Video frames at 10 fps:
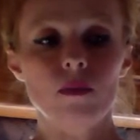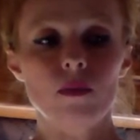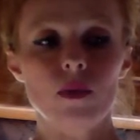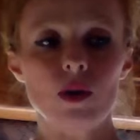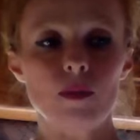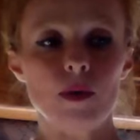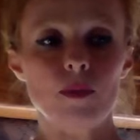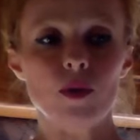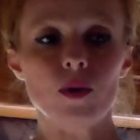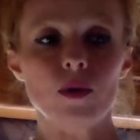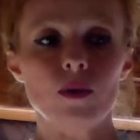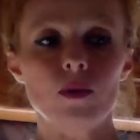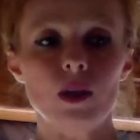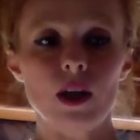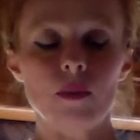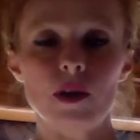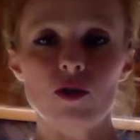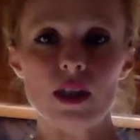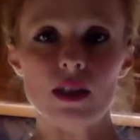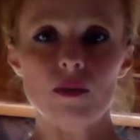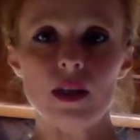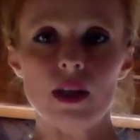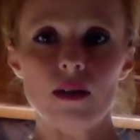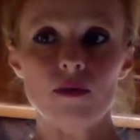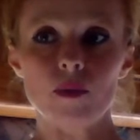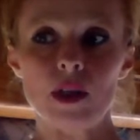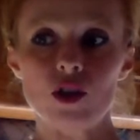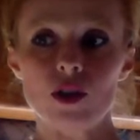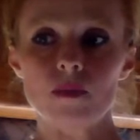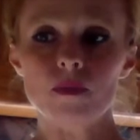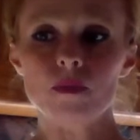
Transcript: most people would not be entrusted with that information.